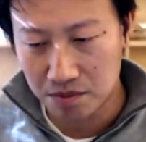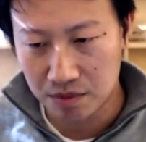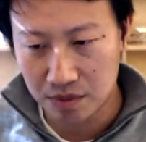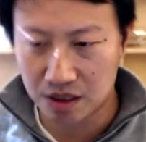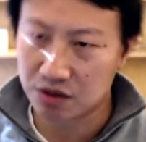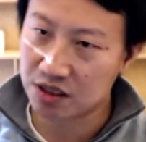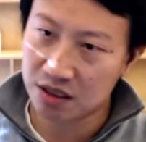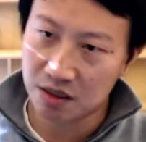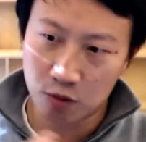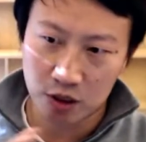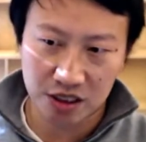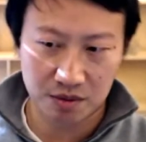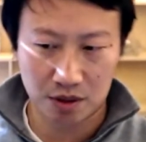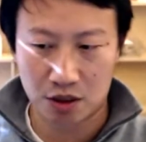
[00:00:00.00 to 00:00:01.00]
somewhat
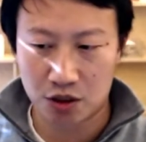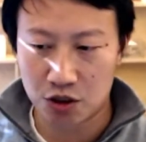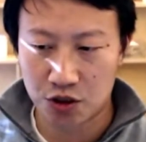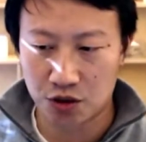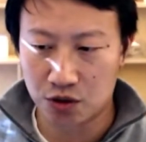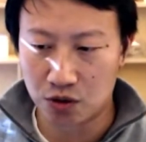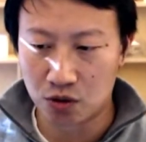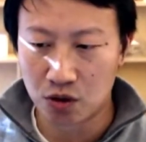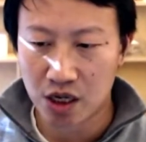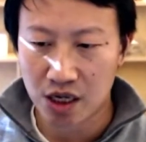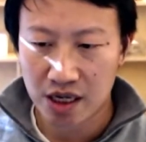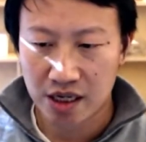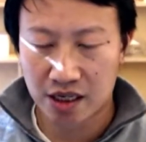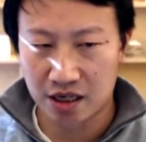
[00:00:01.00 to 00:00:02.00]
similar to
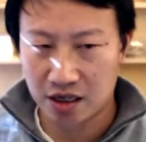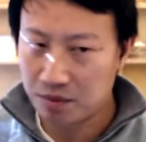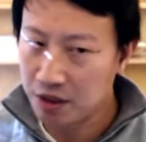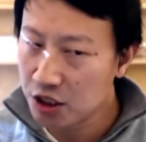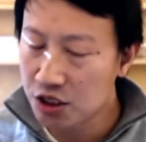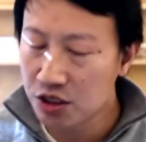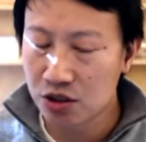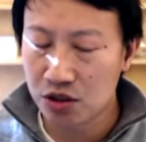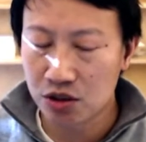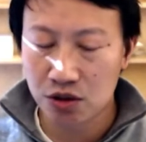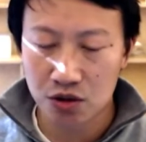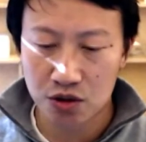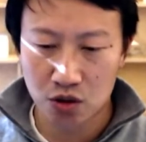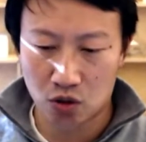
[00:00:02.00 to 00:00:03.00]
GitHub
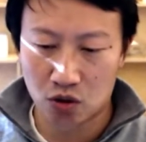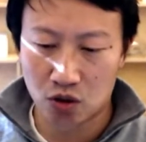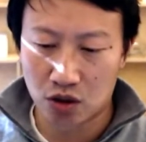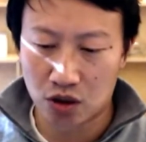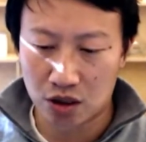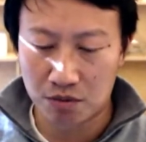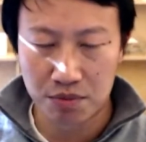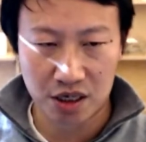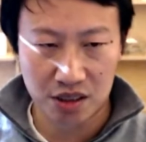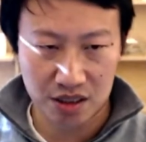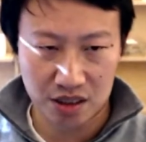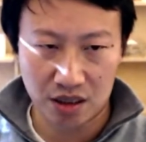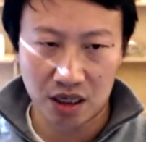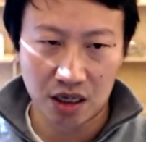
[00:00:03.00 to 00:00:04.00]
Issues or
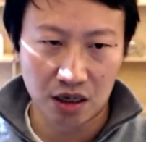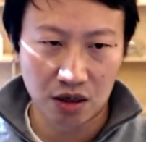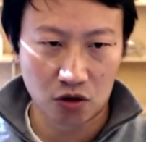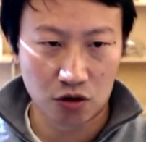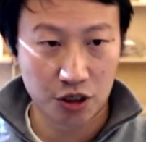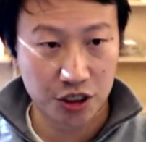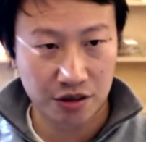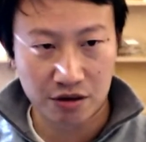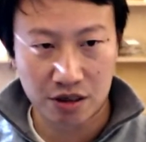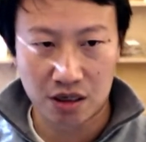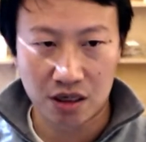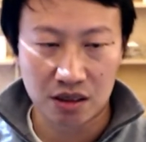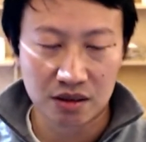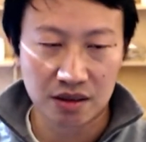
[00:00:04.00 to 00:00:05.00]
Bugzilla or Jira,
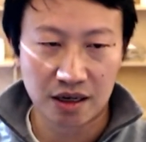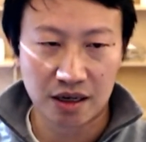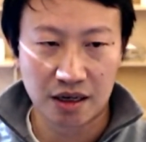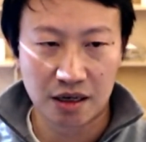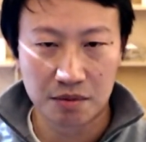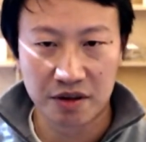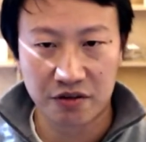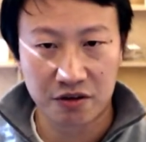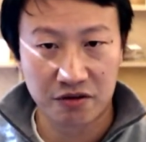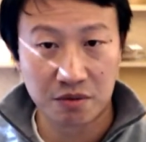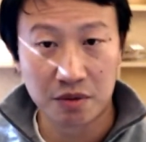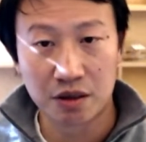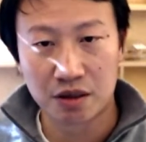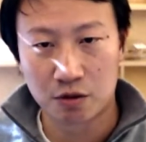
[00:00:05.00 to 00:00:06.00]
if you're
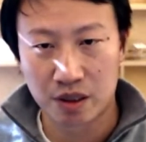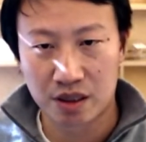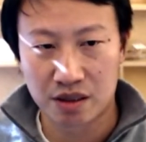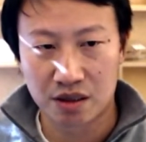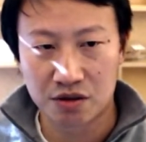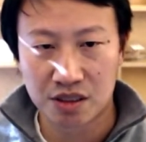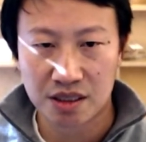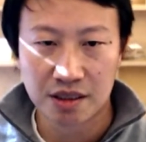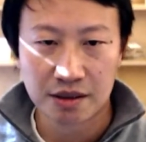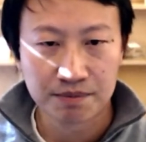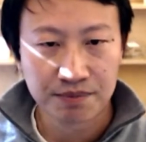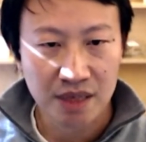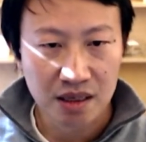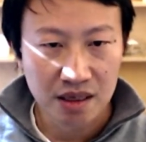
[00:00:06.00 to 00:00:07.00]
familiar with those.
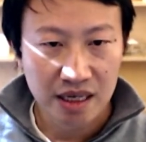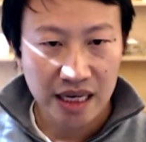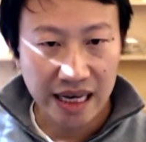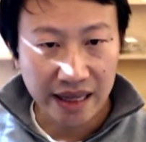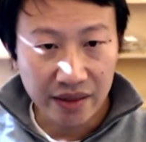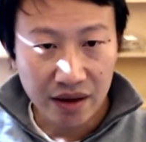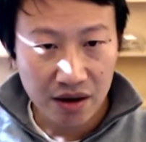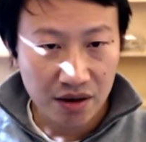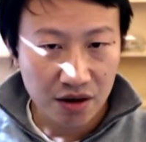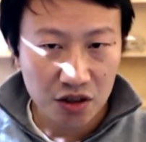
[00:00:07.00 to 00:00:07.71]
In there, there's